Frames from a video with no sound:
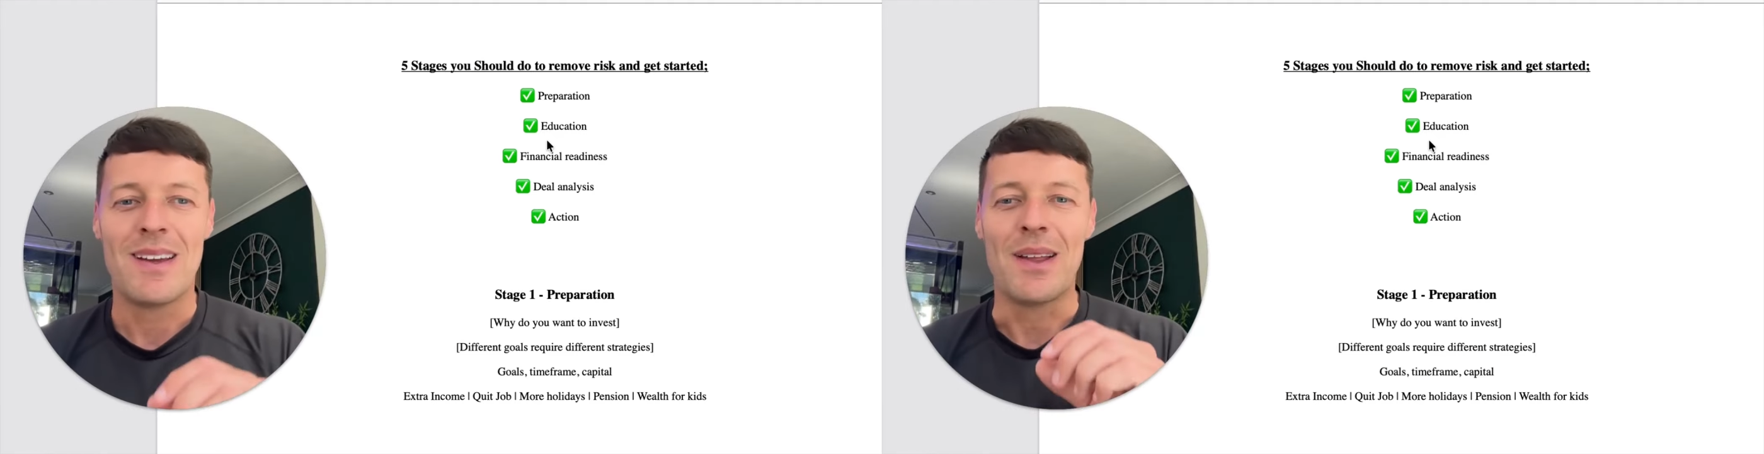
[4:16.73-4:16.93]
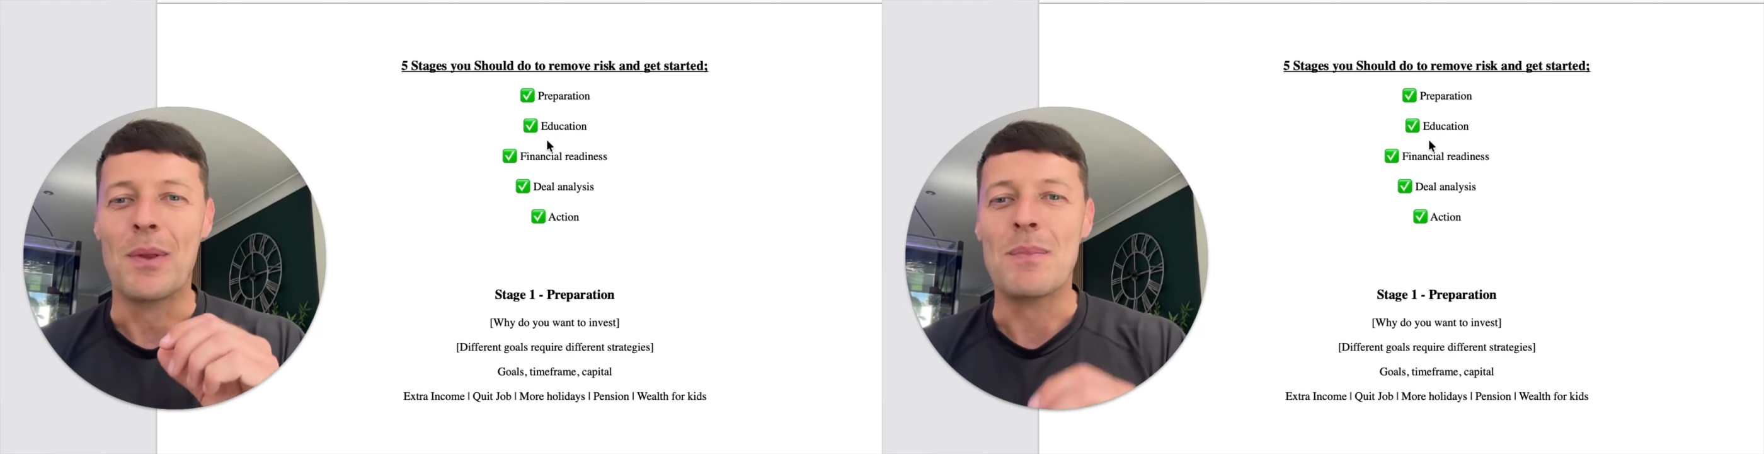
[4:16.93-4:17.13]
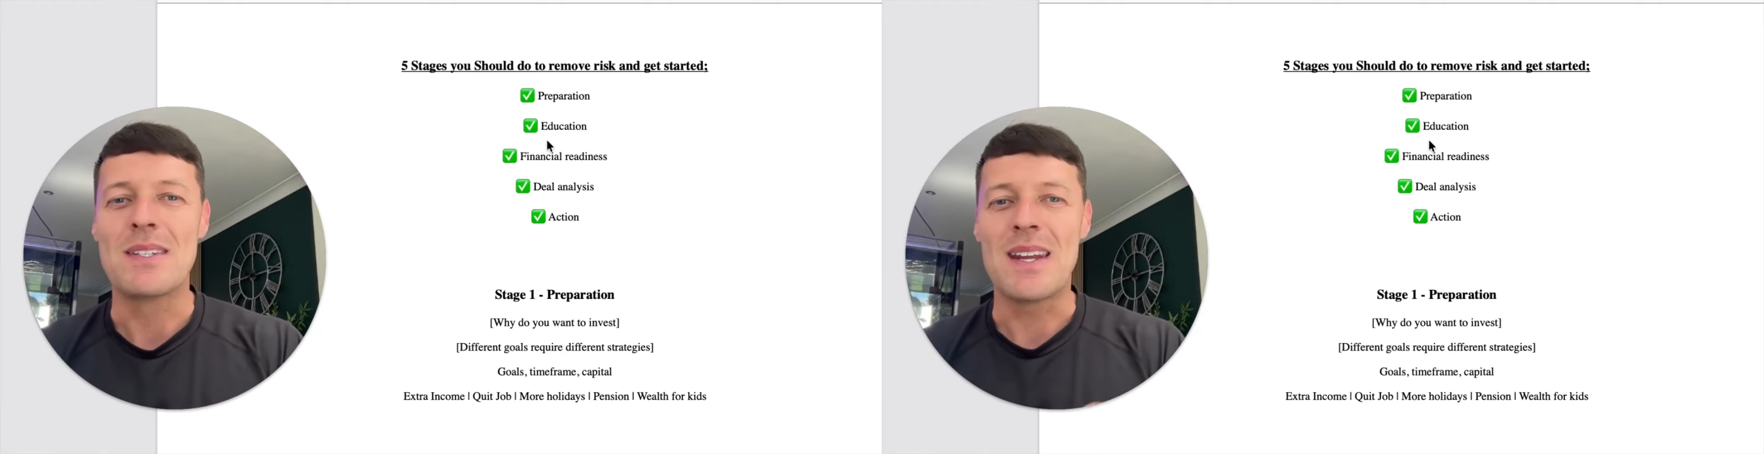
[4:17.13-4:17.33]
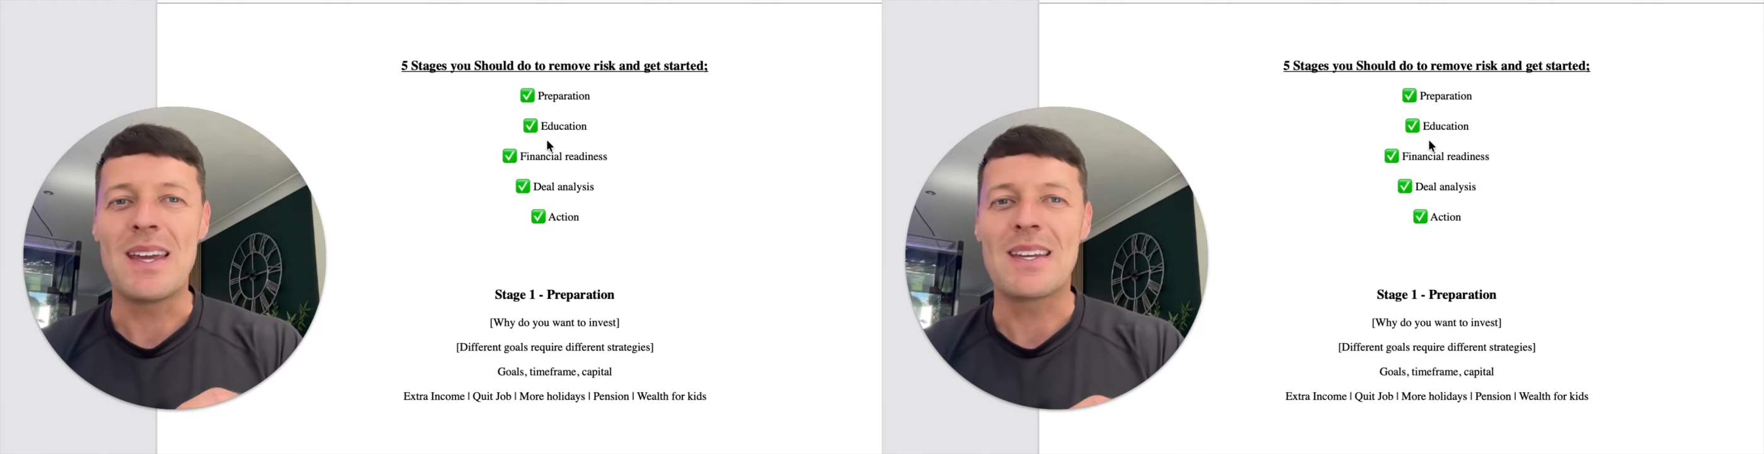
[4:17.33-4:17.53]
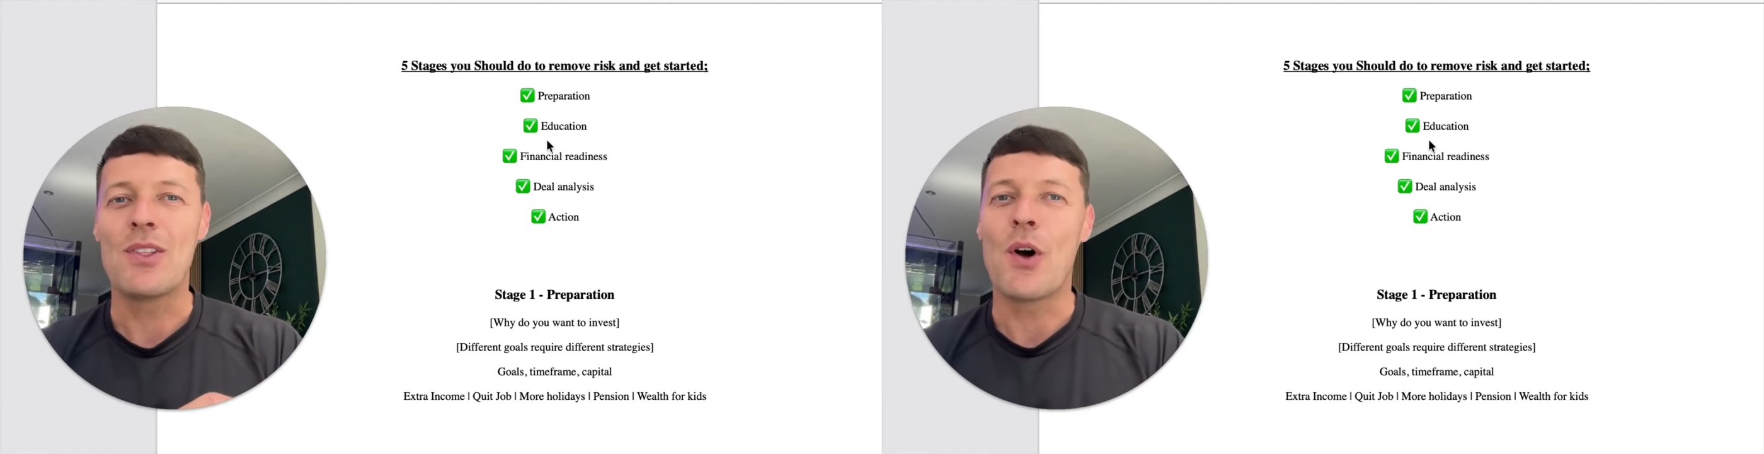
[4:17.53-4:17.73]
Now, the
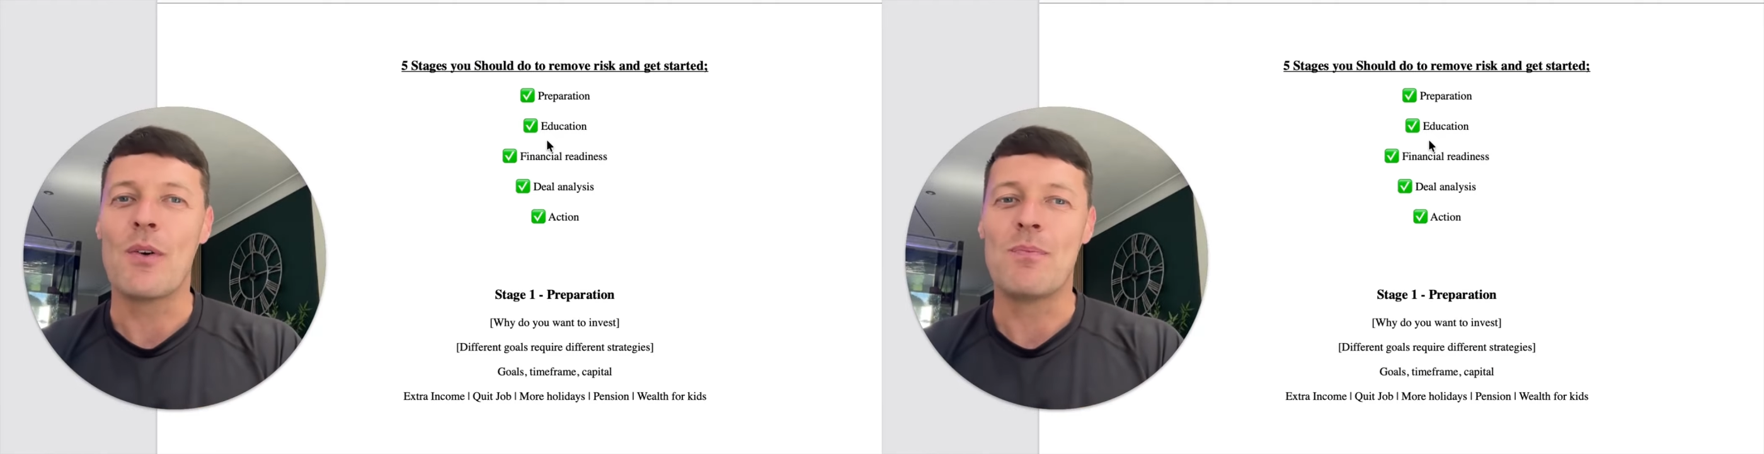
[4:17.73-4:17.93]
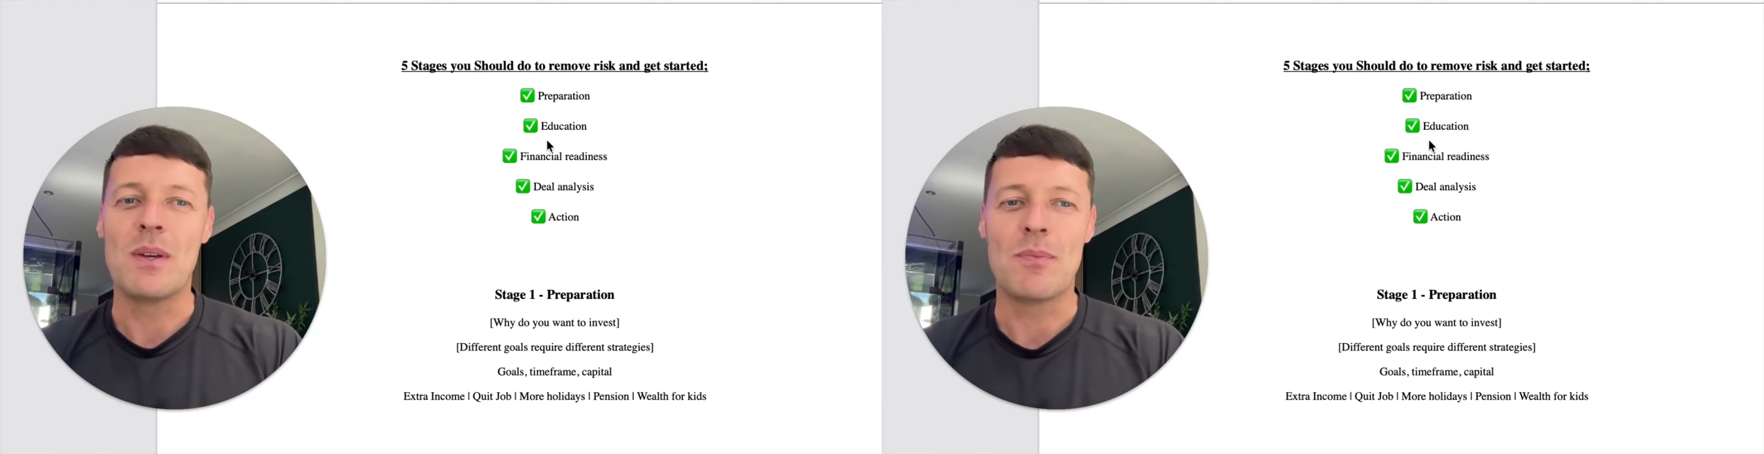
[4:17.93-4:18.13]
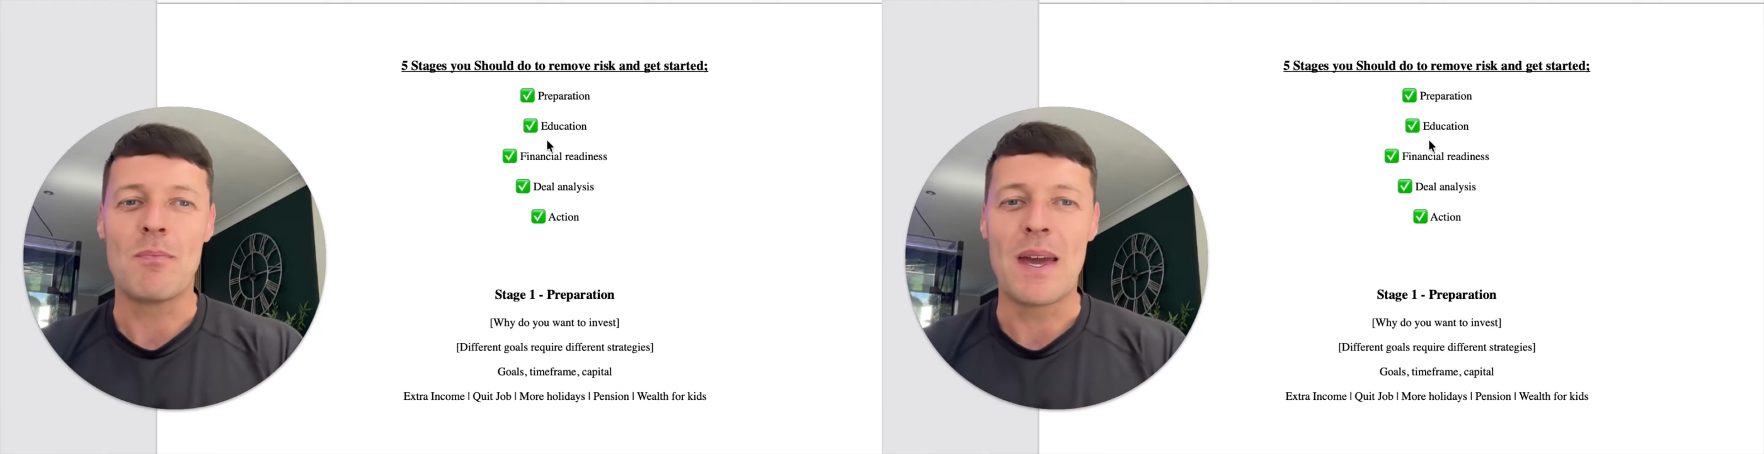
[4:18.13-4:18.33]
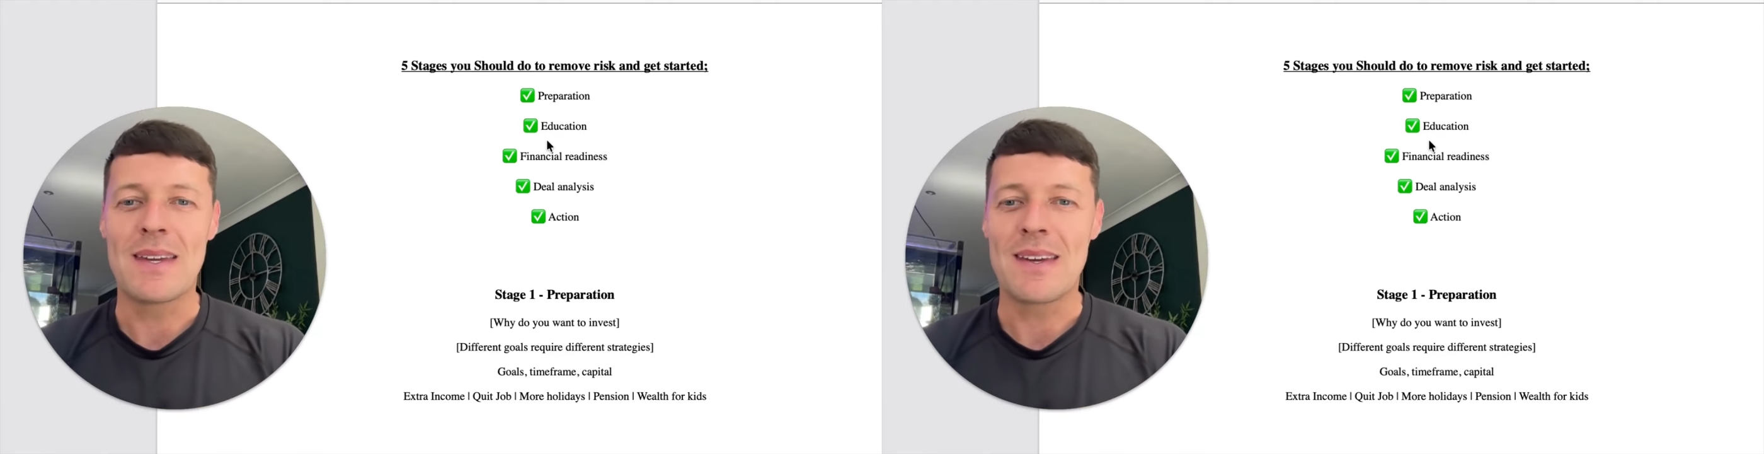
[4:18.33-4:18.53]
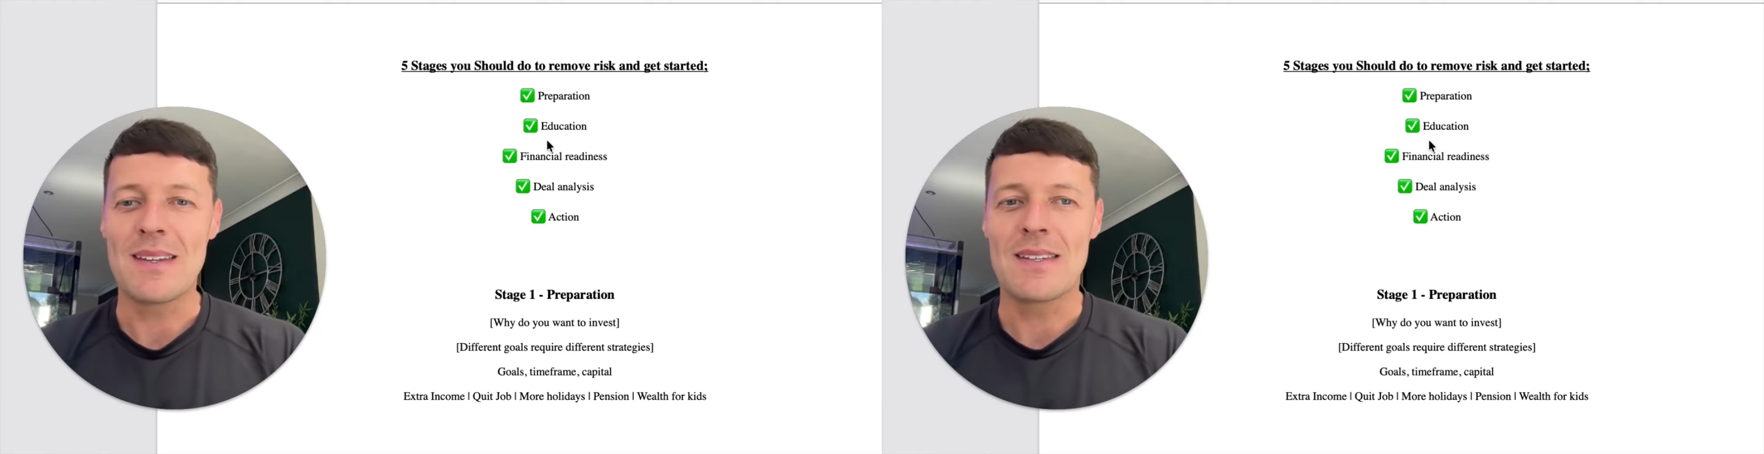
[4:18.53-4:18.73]
mistake a lot of people
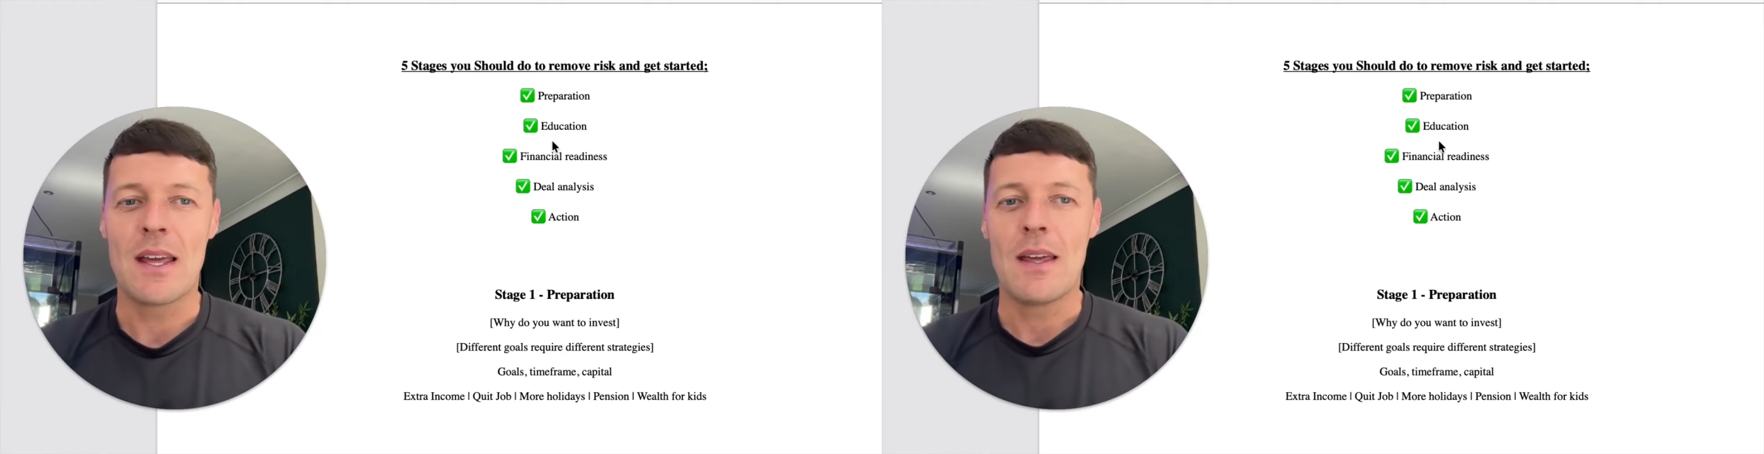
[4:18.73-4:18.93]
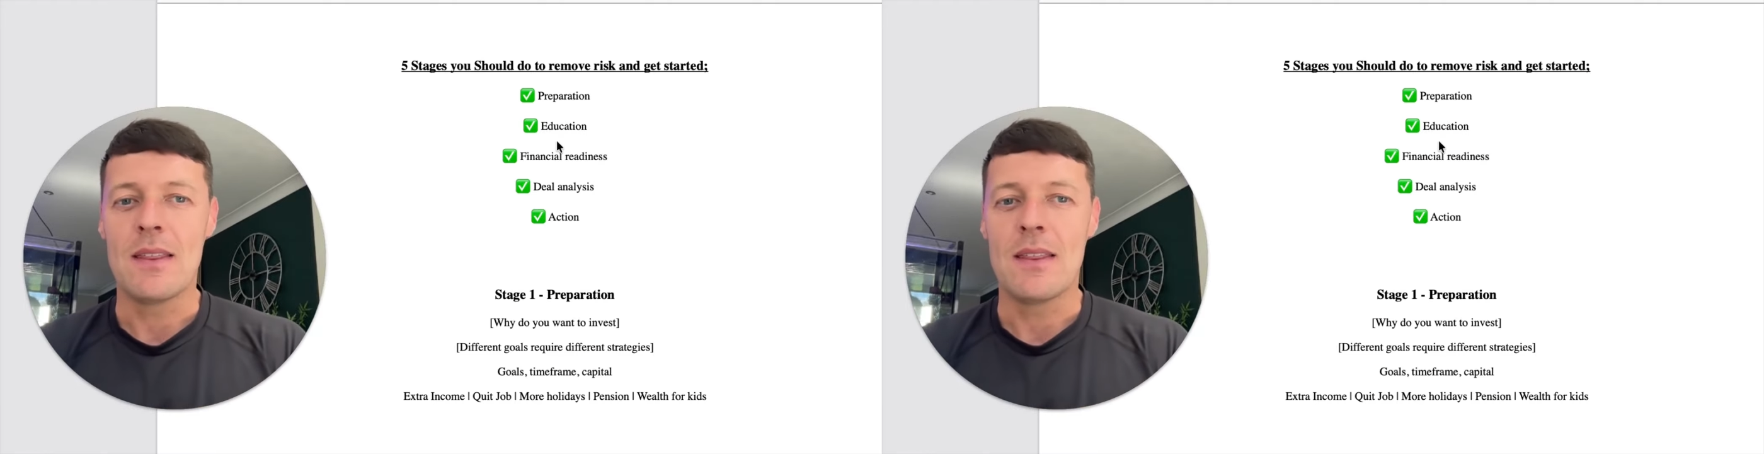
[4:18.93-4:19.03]
make is